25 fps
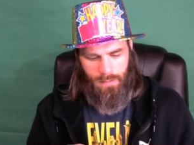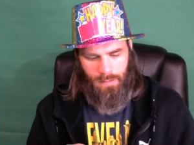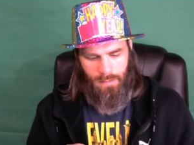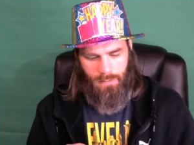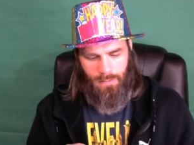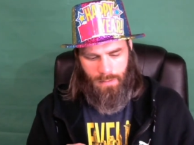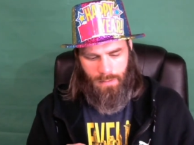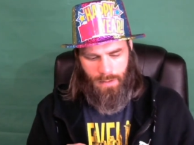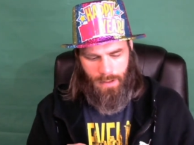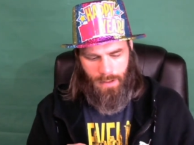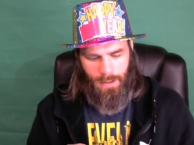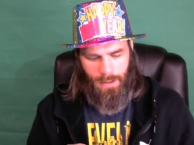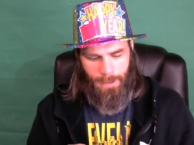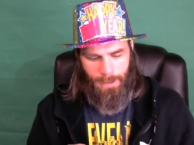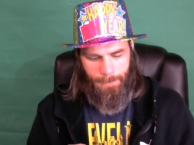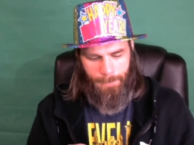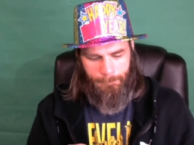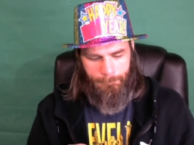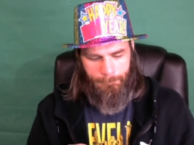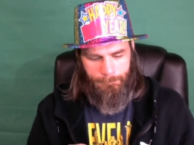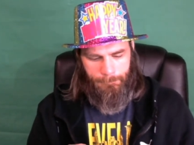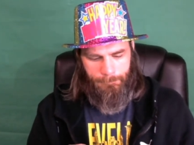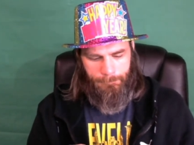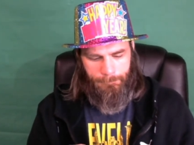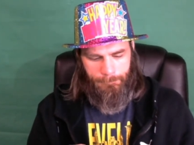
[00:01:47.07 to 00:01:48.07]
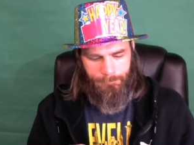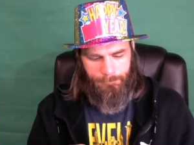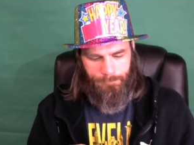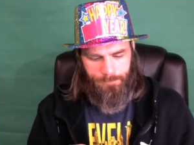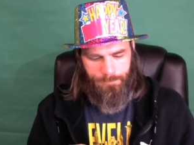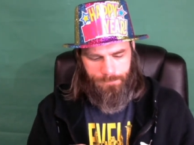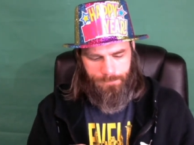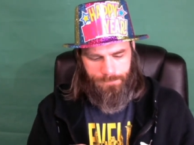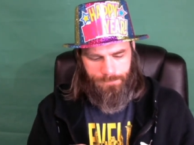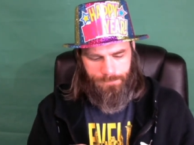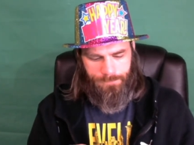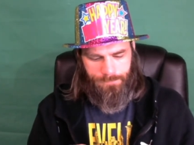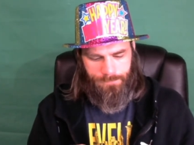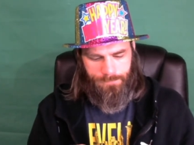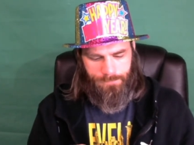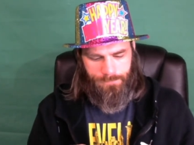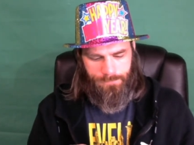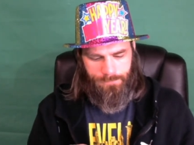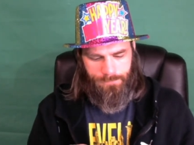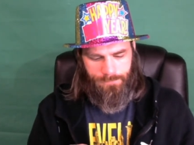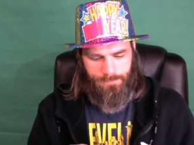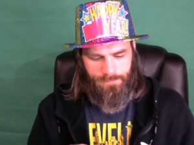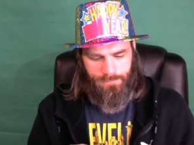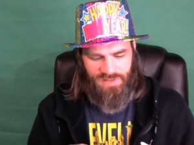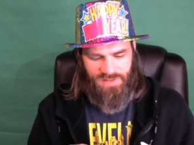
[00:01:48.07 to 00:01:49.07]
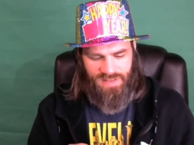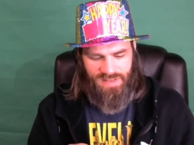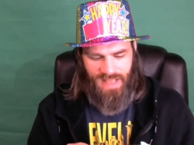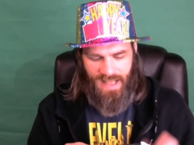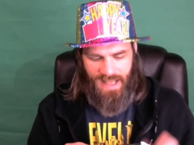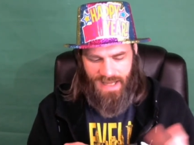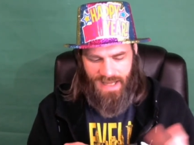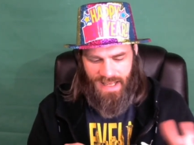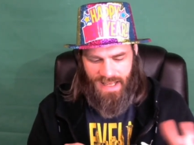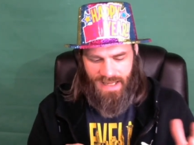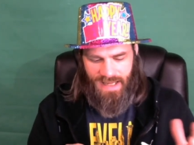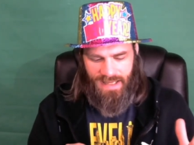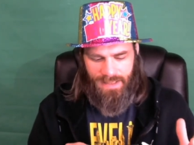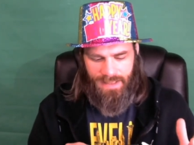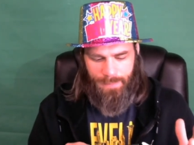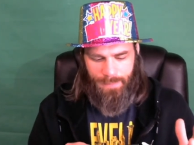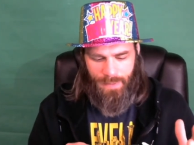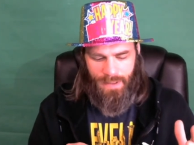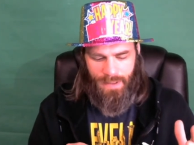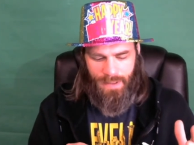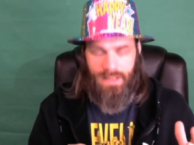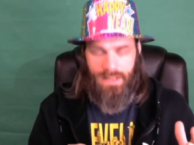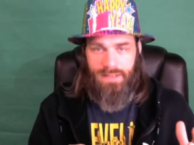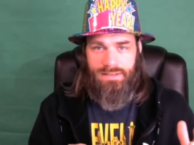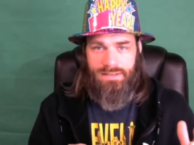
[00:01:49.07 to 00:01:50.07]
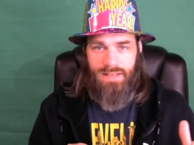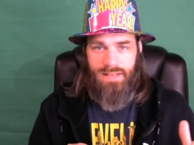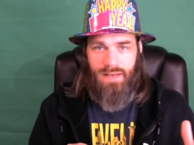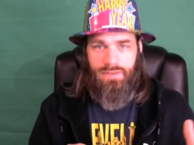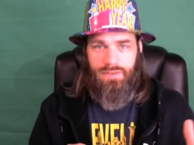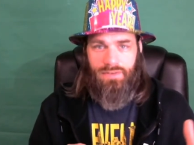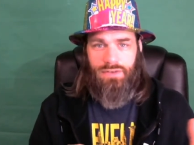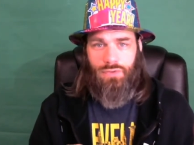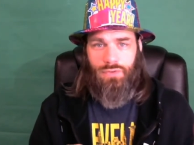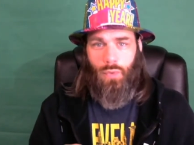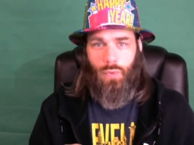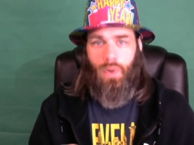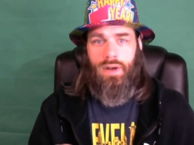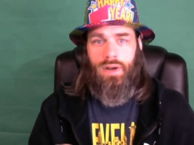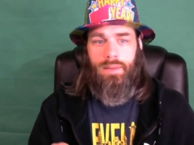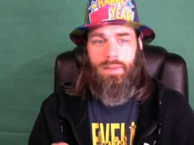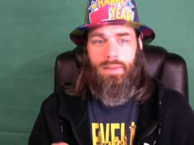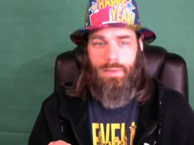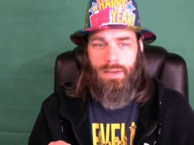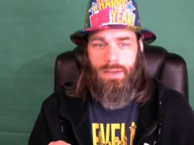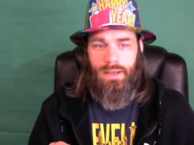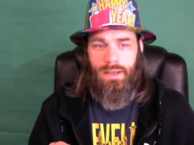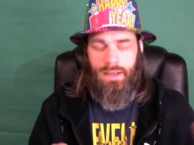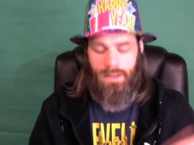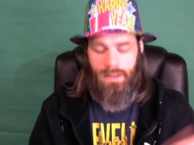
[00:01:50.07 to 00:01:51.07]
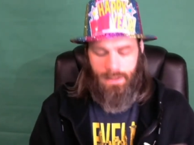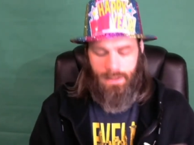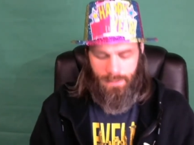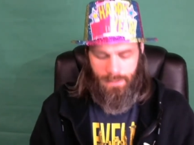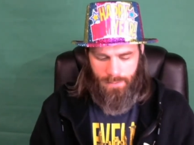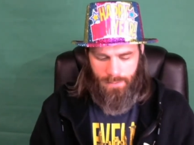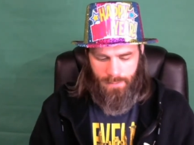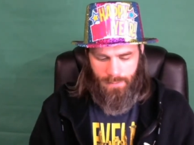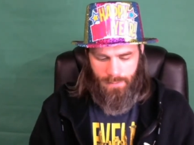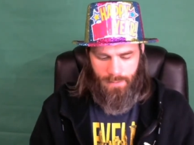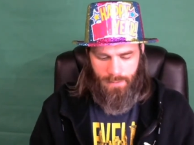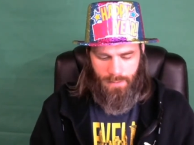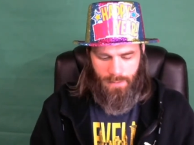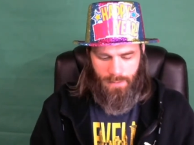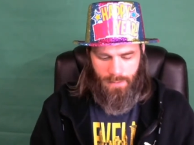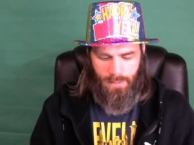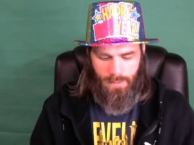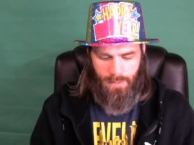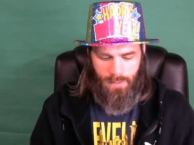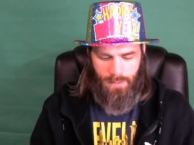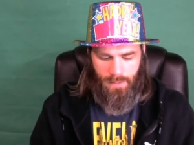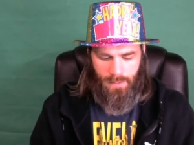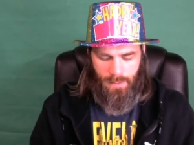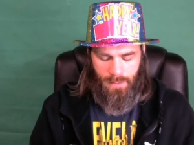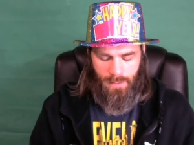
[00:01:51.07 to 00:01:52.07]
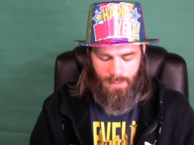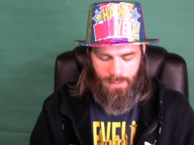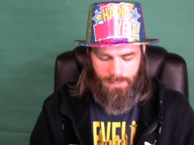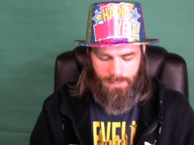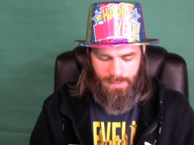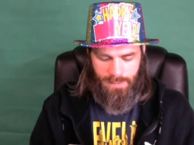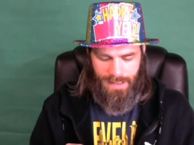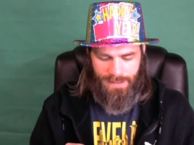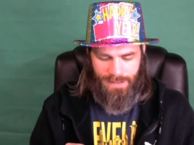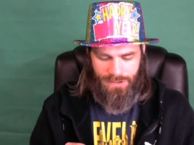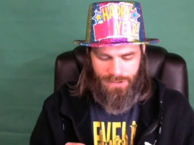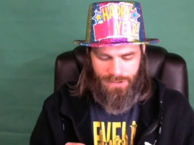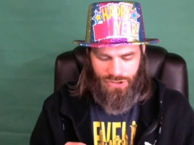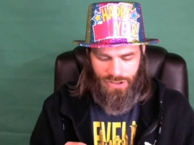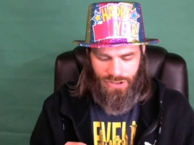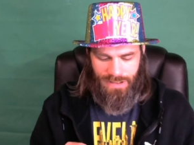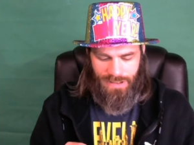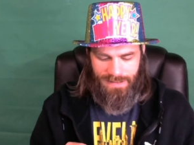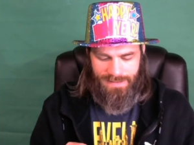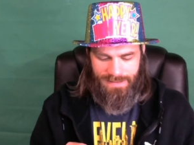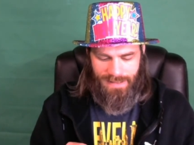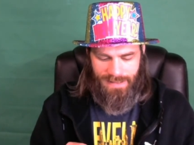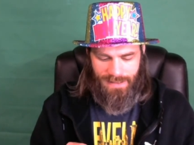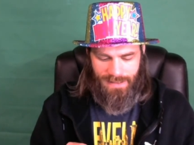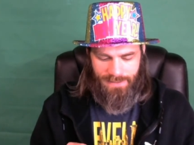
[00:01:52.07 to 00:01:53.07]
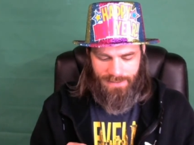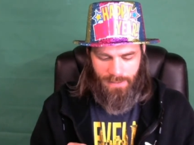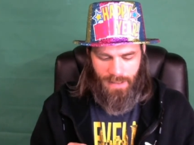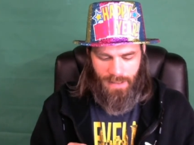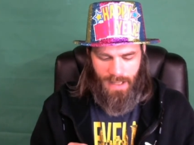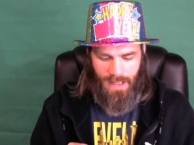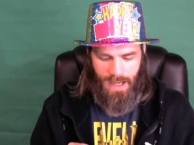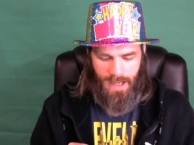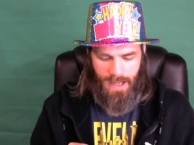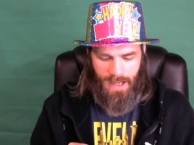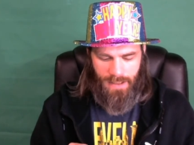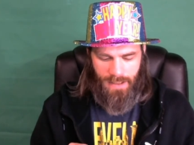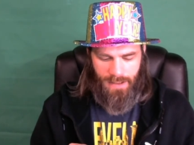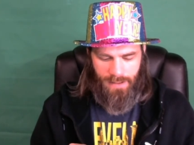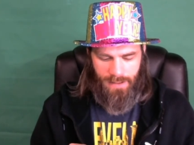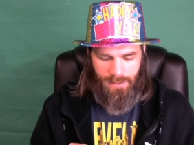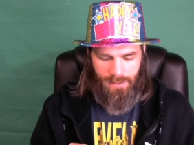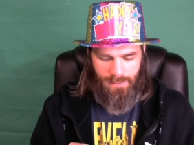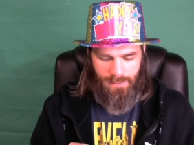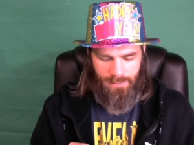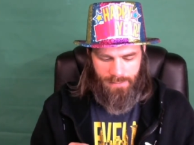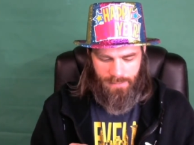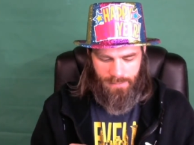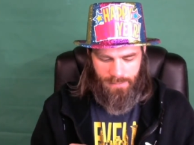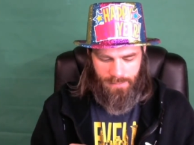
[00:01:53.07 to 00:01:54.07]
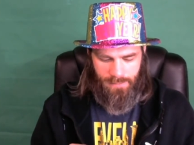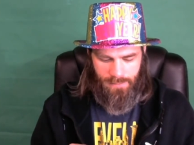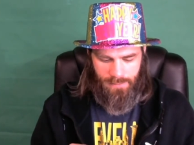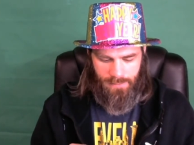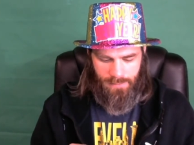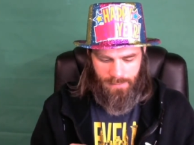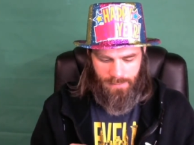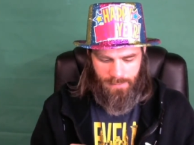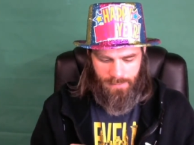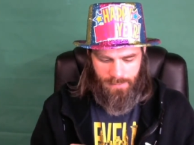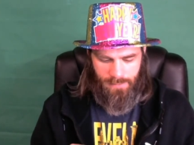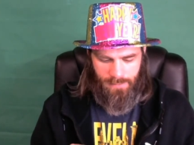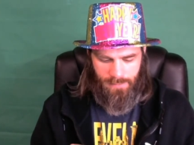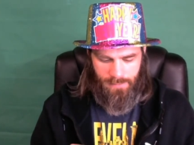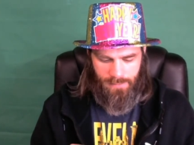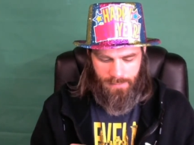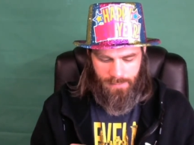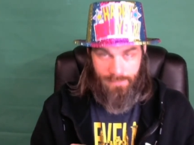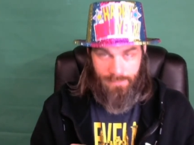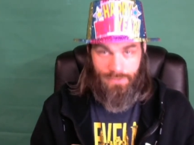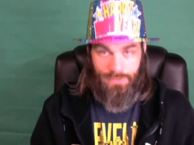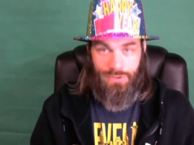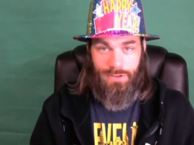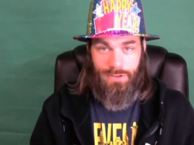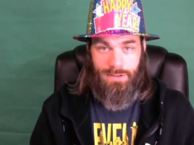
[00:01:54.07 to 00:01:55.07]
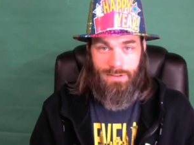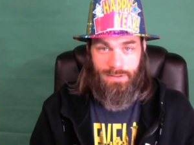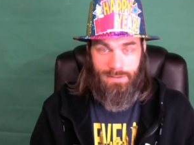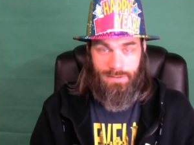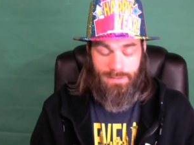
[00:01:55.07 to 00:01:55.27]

Um, 1080p, 720p. It's got a G sensor lock. G